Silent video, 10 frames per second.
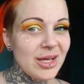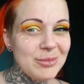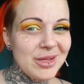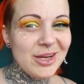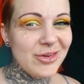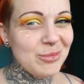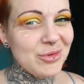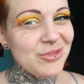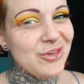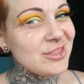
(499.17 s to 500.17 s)
Had my hair green
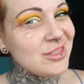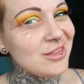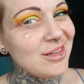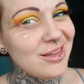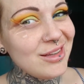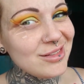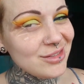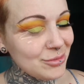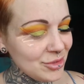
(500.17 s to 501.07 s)
before, I didn't like it too